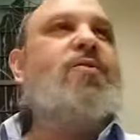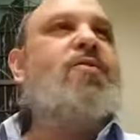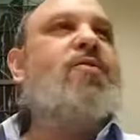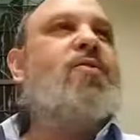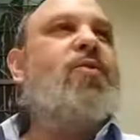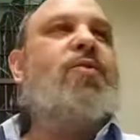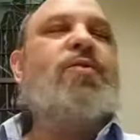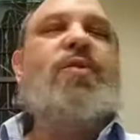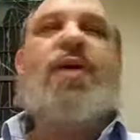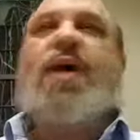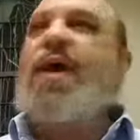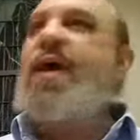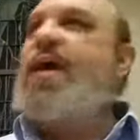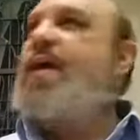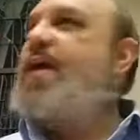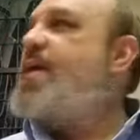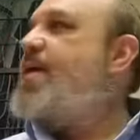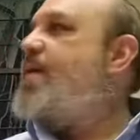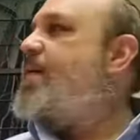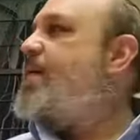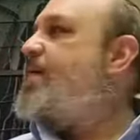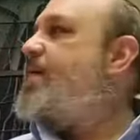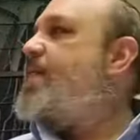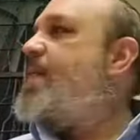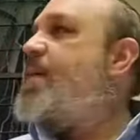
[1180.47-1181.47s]
So
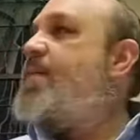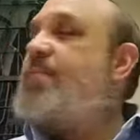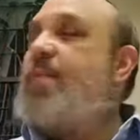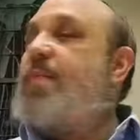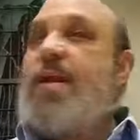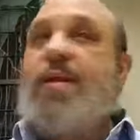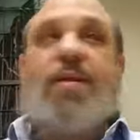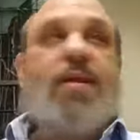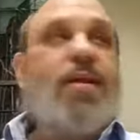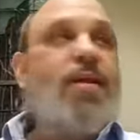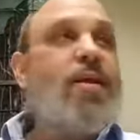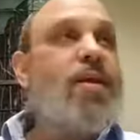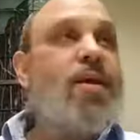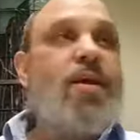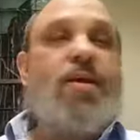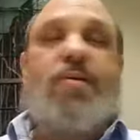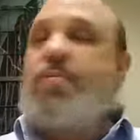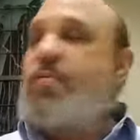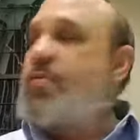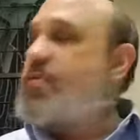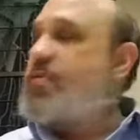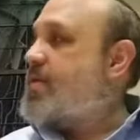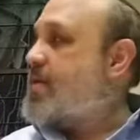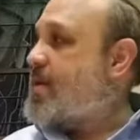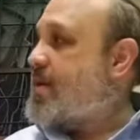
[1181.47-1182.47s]
they, but in
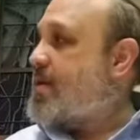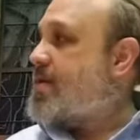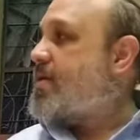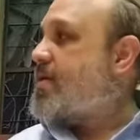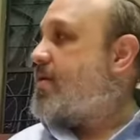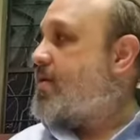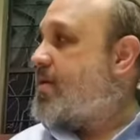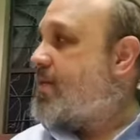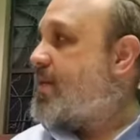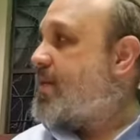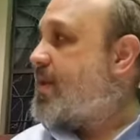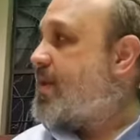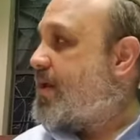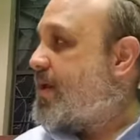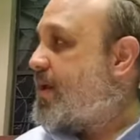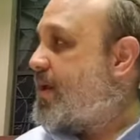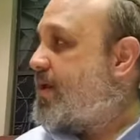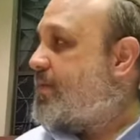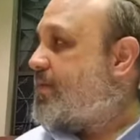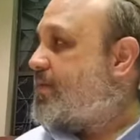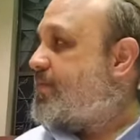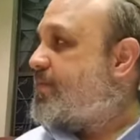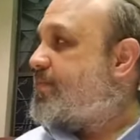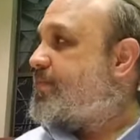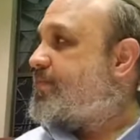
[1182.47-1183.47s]
Hebrew it says Elohim
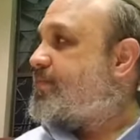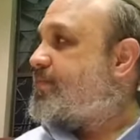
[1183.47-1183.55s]
Adirim.